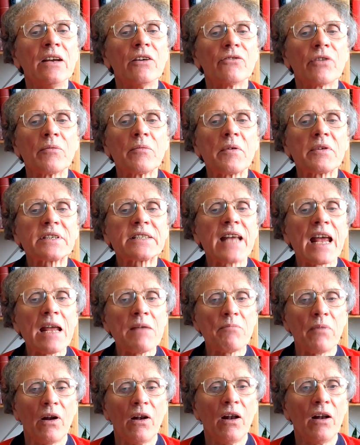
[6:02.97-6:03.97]
from the
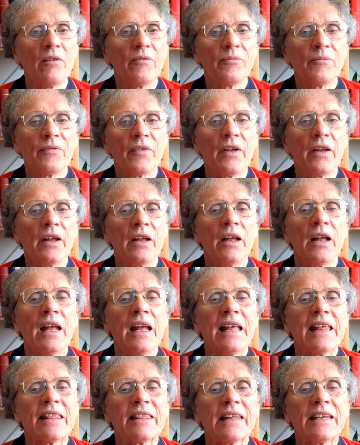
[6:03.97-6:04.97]
table,
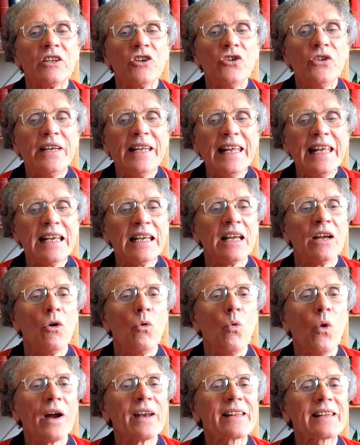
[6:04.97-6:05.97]
the unique
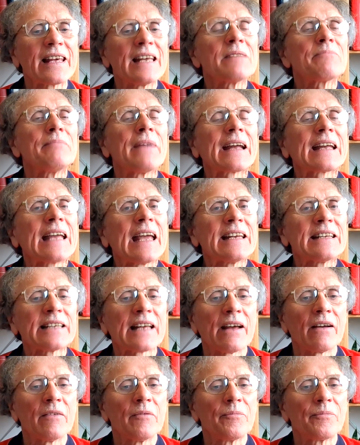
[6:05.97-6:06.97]
1-cent
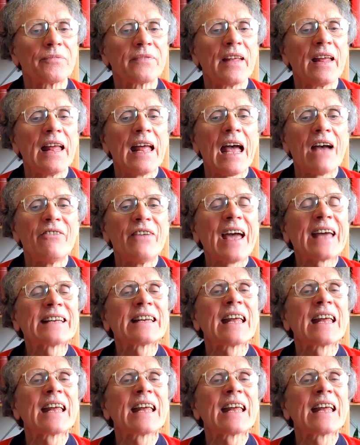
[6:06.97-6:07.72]
Magenta have had